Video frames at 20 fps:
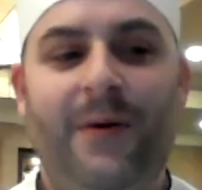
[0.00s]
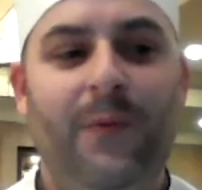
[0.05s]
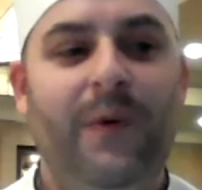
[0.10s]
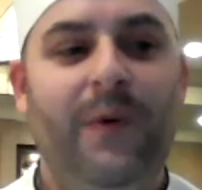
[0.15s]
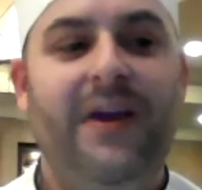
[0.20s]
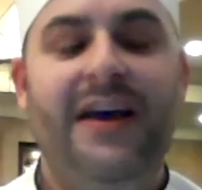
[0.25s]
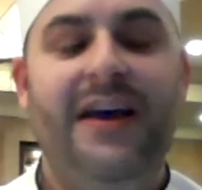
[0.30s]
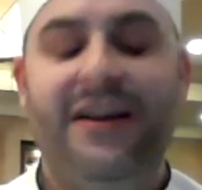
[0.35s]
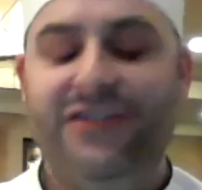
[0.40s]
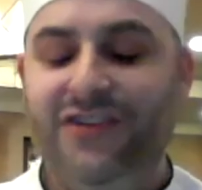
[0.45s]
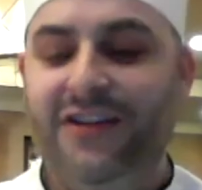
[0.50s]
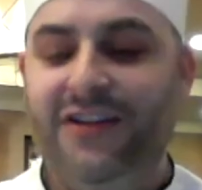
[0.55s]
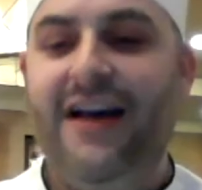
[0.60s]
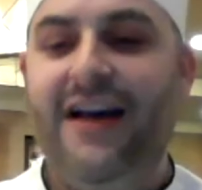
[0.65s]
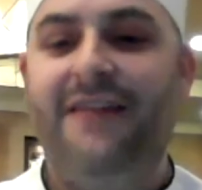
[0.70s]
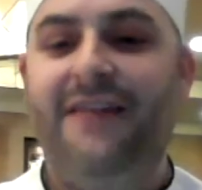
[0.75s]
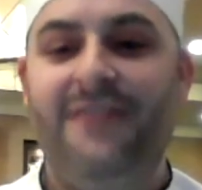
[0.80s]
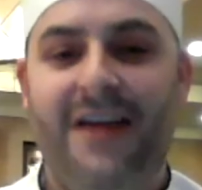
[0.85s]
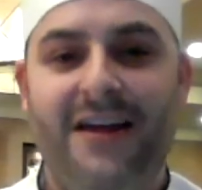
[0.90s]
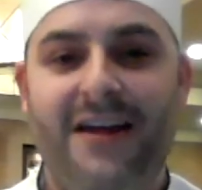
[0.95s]
we actually
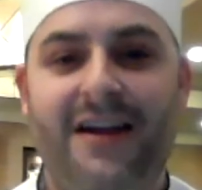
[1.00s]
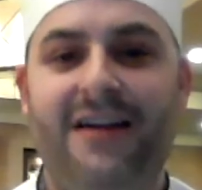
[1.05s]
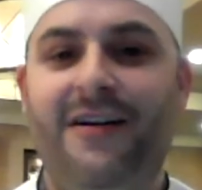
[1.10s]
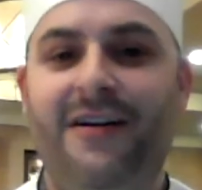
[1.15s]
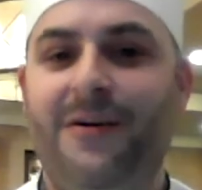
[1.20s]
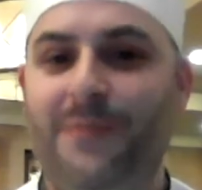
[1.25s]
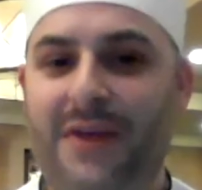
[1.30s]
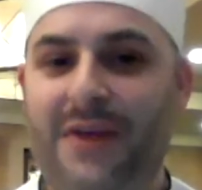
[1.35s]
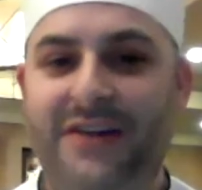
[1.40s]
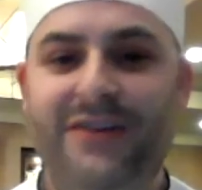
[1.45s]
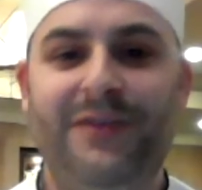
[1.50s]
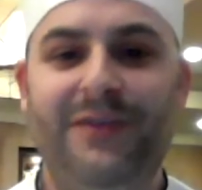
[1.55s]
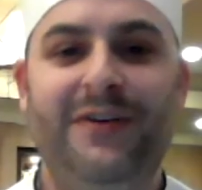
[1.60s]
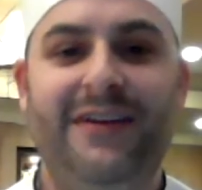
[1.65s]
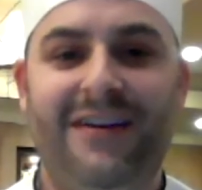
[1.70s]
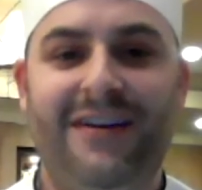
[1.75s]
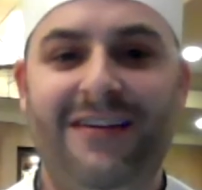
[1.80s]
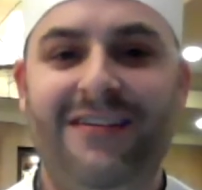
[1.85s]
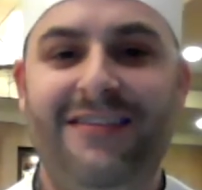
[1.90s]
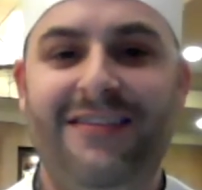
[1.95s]
have that on our menu
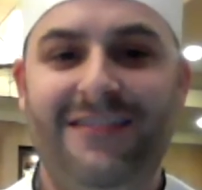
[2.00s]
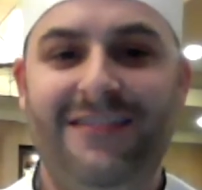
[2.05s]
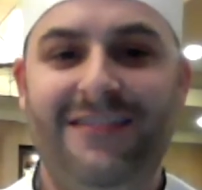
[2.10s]
here.